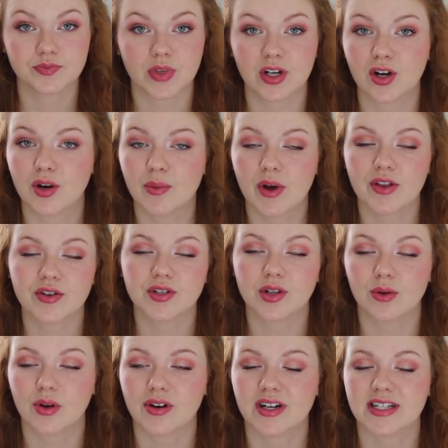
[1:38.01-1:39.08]
And her mother
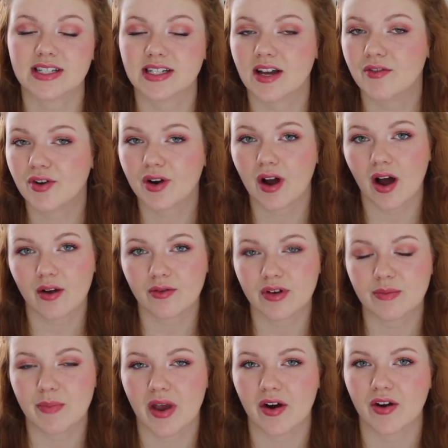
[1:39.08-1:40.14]
Dolores never got
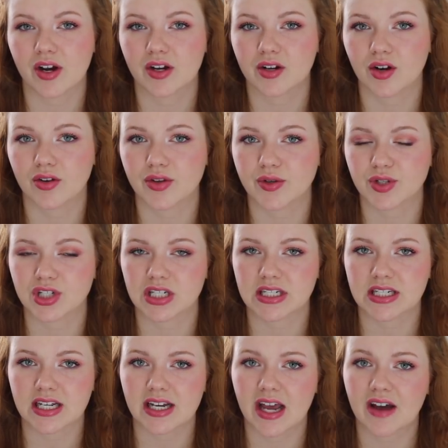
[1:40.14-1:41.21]
remarried, although she
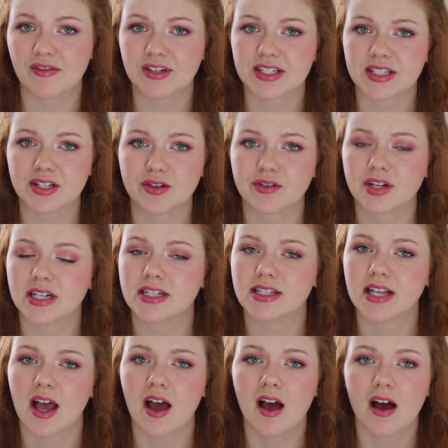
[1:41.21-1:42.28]
did have a
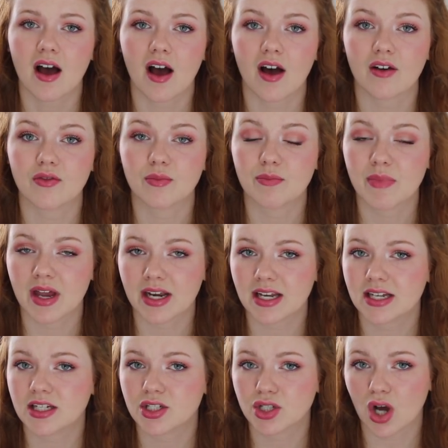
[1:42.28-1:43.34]
series of
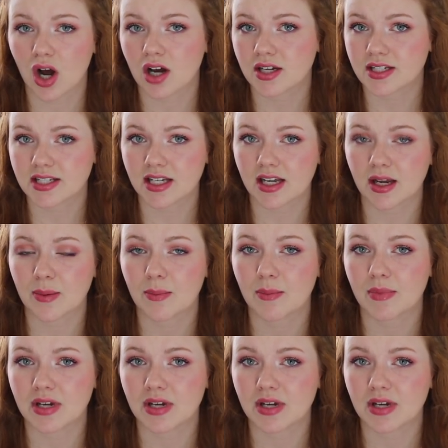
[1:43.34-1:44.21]
many toxic,